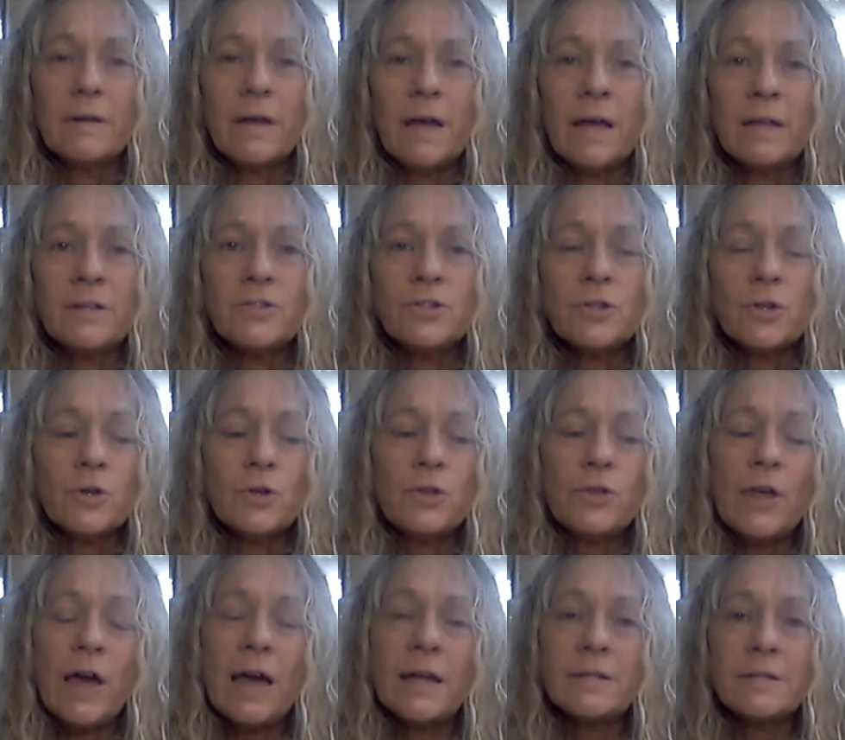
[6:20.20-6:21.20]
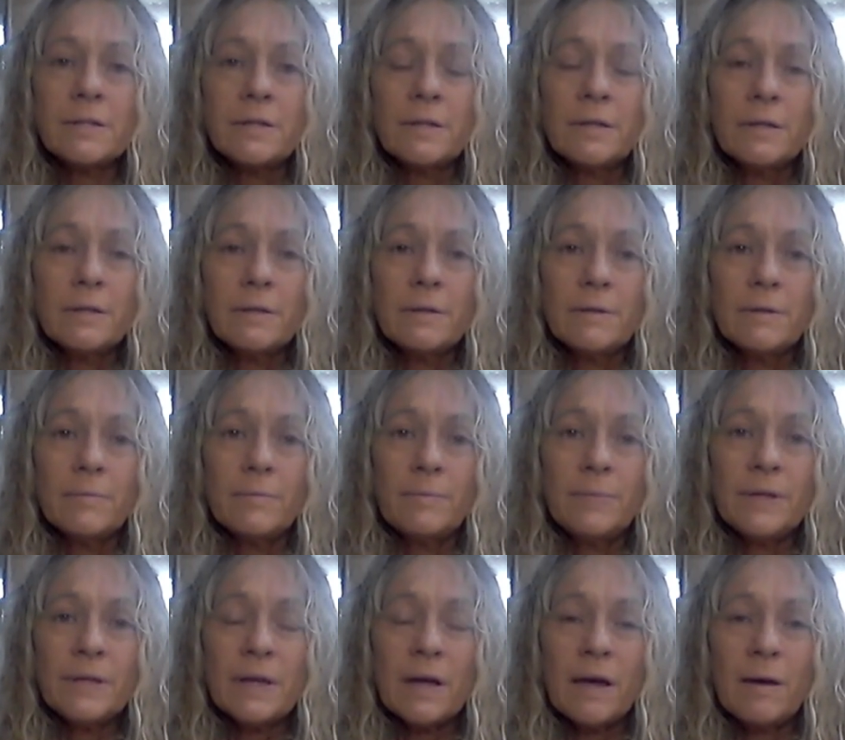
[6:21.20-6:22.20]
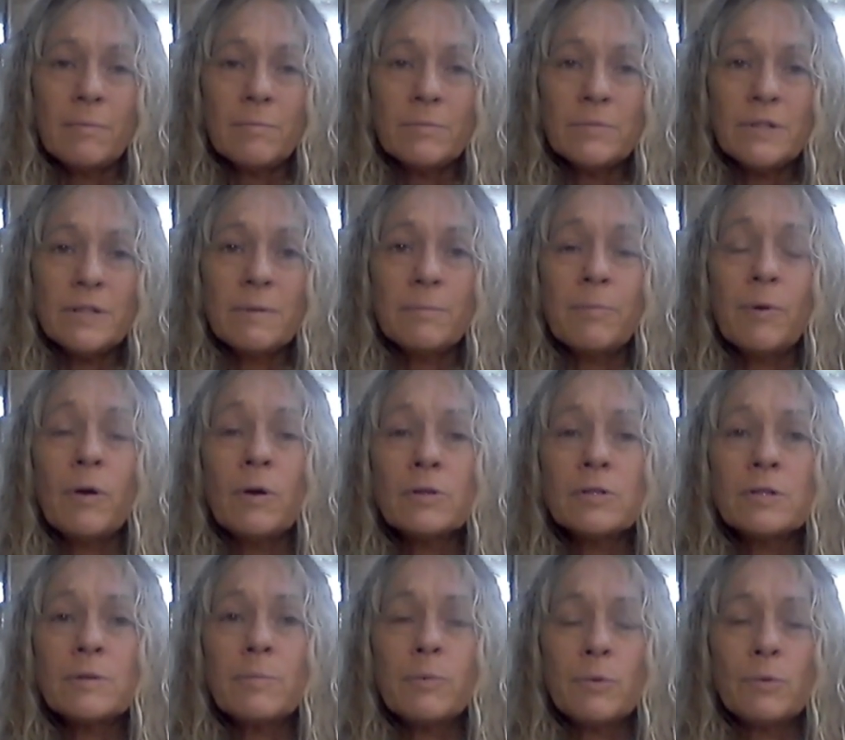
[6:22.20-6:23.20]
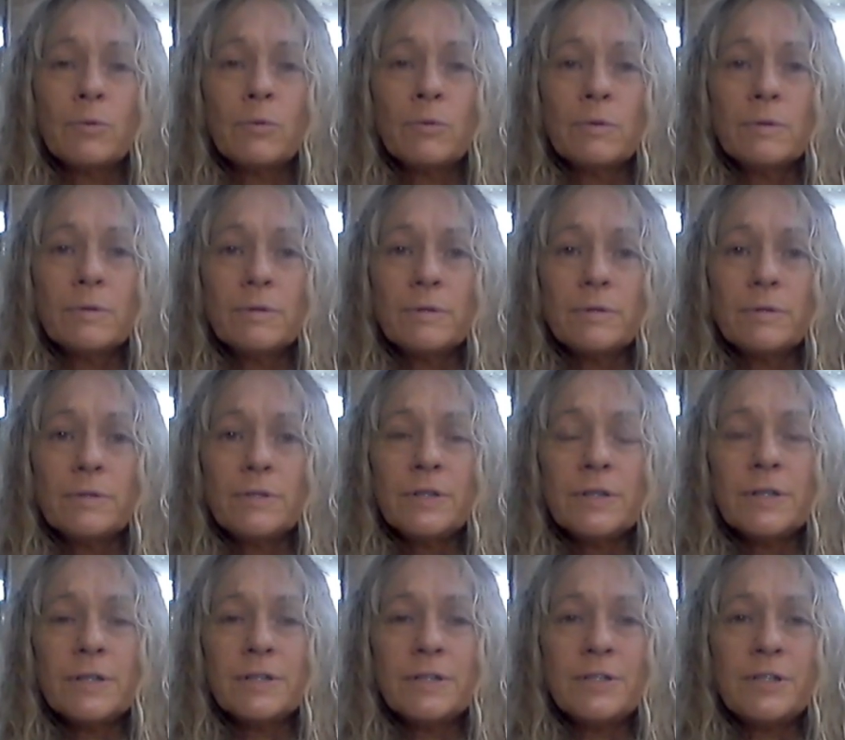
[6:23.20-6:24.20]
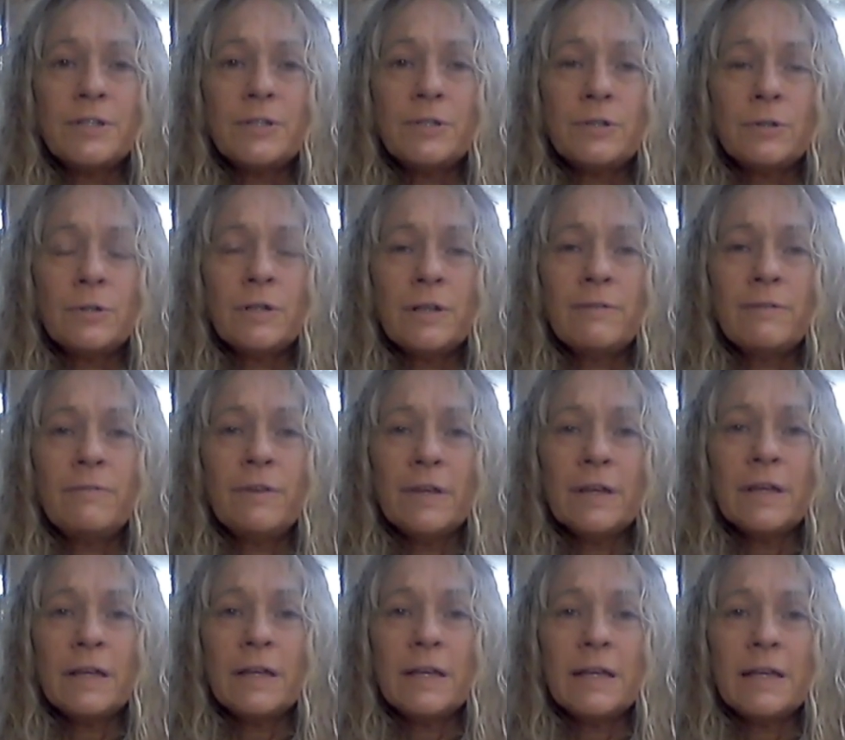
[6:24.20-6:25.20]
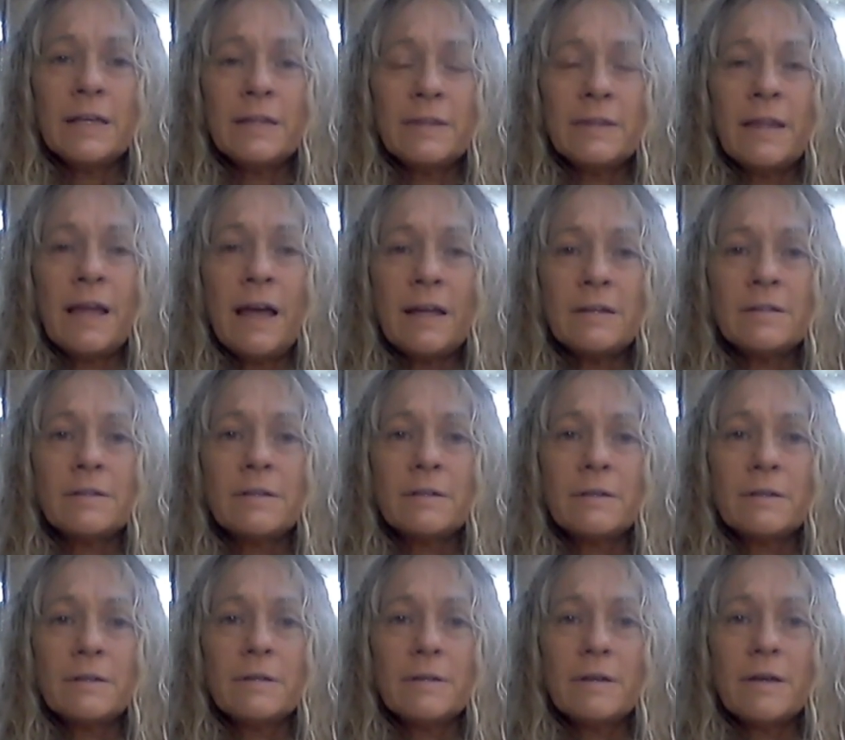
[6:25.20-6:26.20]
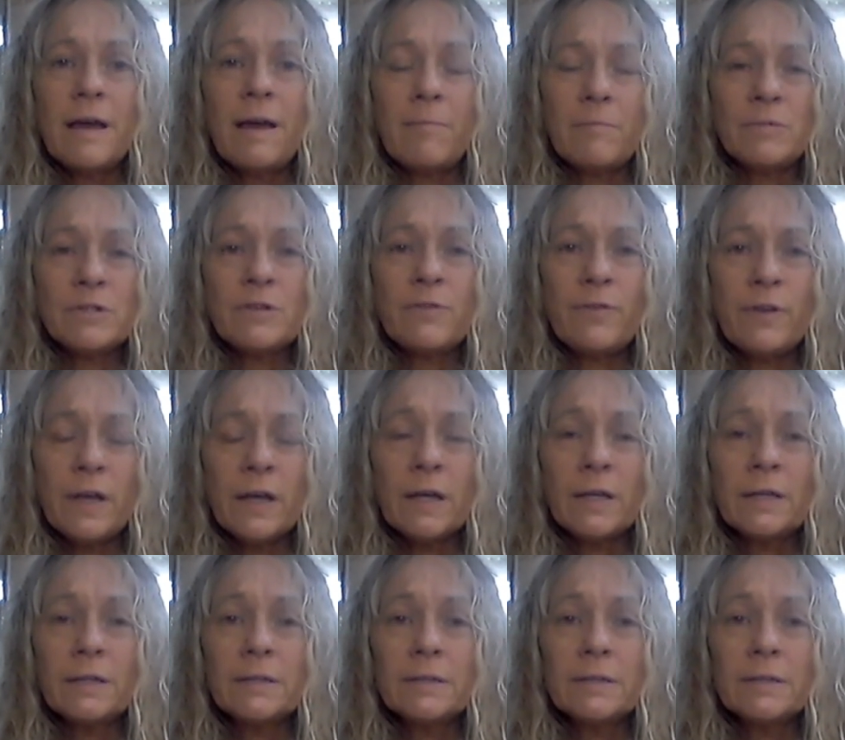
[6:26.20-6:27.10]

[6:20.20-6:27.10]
And so that becomes impossible to continue living in that atmosphere,